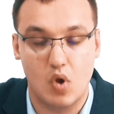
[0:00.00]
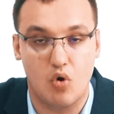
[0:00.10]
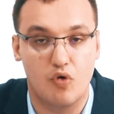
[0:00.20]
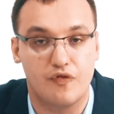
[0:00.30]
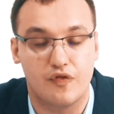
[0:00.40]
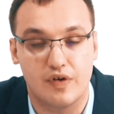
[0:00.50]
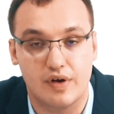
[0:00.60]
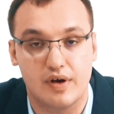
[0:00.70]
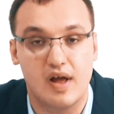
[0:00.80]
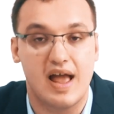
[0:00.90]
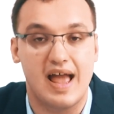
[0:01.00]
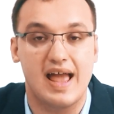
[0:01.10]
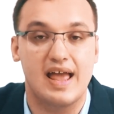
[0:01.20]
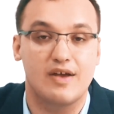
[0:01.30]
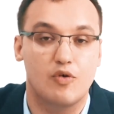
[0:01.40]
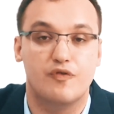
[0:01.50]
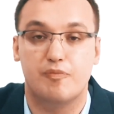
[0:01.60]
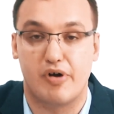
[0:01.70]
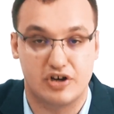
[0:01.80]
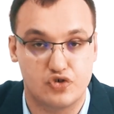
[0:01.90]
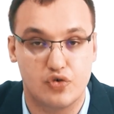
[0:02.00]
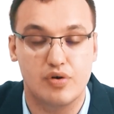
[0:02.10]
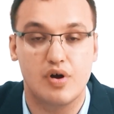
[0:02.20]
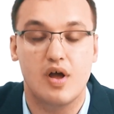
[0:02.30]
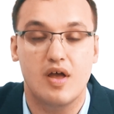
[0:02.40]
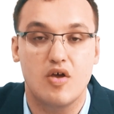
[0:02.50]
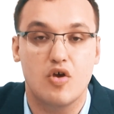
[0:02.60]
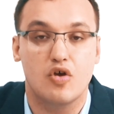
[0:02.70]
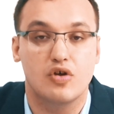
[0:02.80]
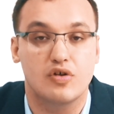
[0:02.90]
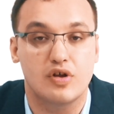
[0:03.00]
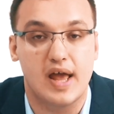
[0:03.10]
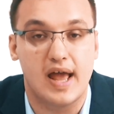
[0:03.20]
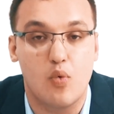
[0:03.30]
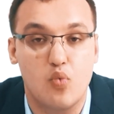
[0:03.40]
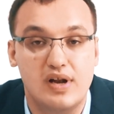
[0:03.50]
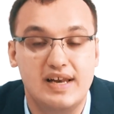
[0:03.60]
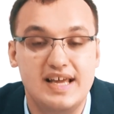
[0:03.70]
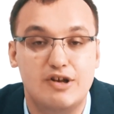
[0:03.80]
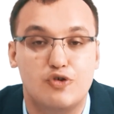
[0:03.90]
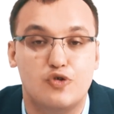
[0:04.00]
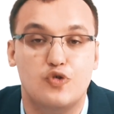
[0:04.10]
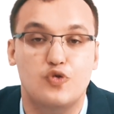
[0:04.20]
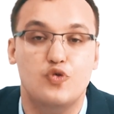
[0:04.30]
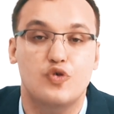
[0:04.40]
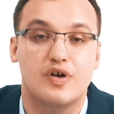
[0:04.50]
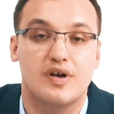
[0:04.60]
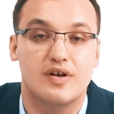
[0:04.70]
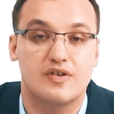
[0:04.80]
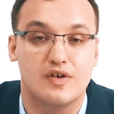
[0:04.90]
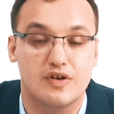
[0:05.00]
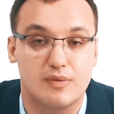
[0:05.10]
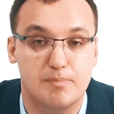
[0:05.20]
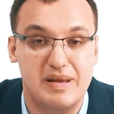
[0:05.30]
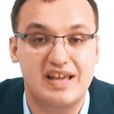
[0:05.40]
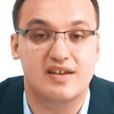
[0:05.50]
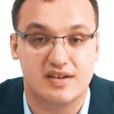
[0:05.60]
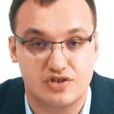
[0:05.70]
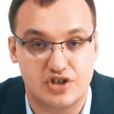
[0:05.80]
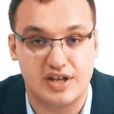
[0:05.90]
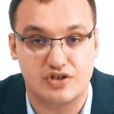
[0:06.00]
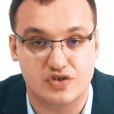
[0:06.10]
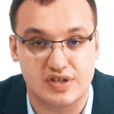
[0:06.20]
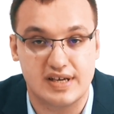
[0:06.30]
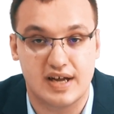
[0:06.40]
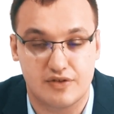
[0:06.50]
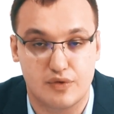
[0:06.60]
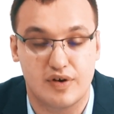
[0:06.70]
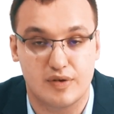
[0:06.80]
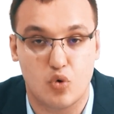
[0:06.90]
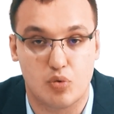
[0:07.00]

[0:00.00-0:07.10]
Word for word: of uh, of pressure will lead to big changes in antidiuretic